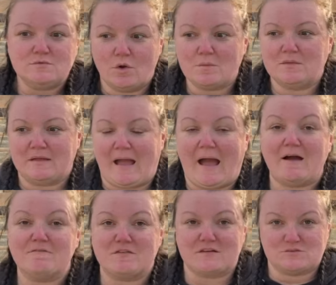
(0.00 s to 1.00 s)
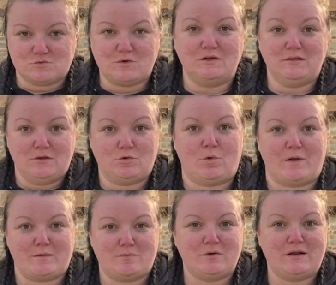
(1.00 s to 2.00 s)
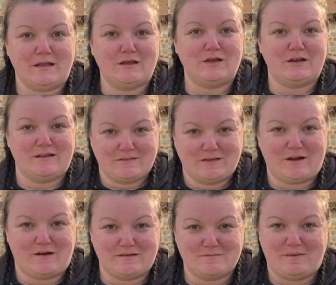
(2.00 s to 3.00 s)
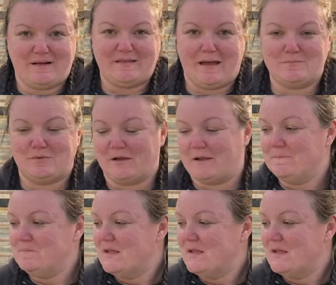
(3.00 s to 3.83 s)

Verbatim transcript: normally have things really growing pretty good in the garden by that point.